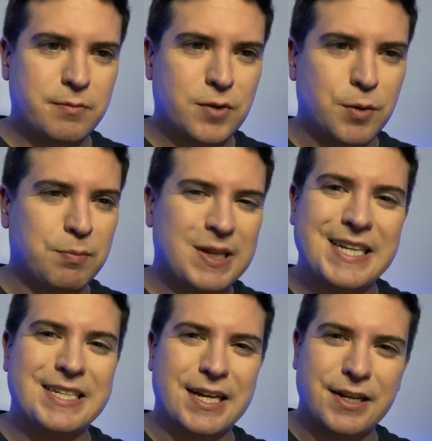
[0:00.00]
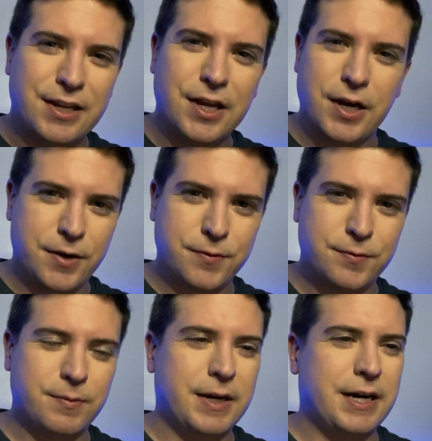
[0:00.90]
complete
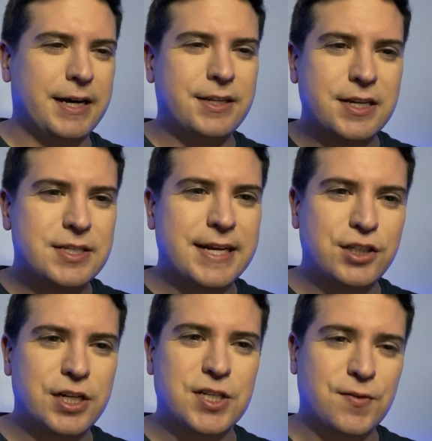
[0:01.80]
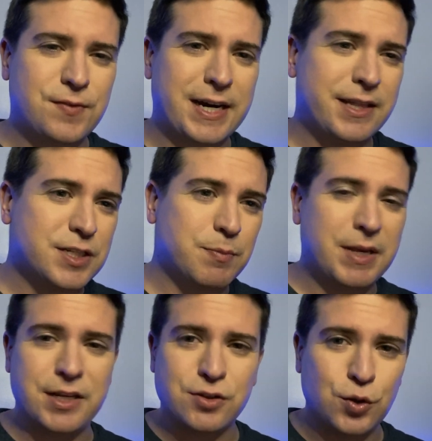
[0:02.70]
enough. Does that justify this
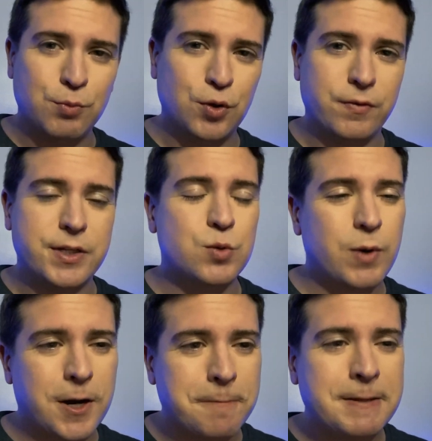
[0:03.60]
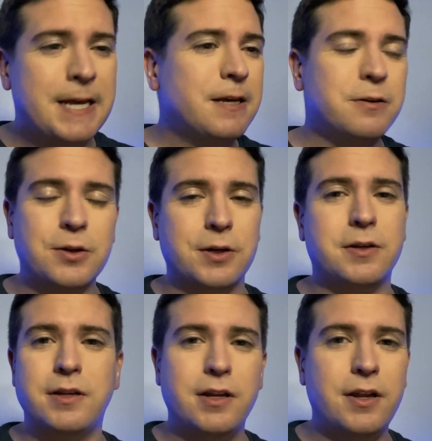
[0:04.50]
being two movies? Well,
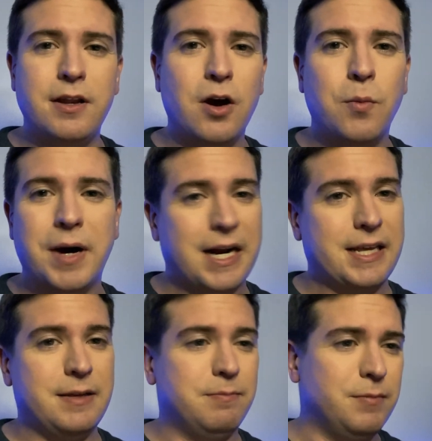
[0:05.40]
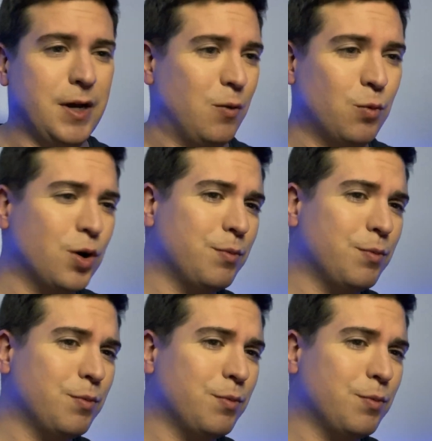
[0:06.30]
look, nobody, not Warner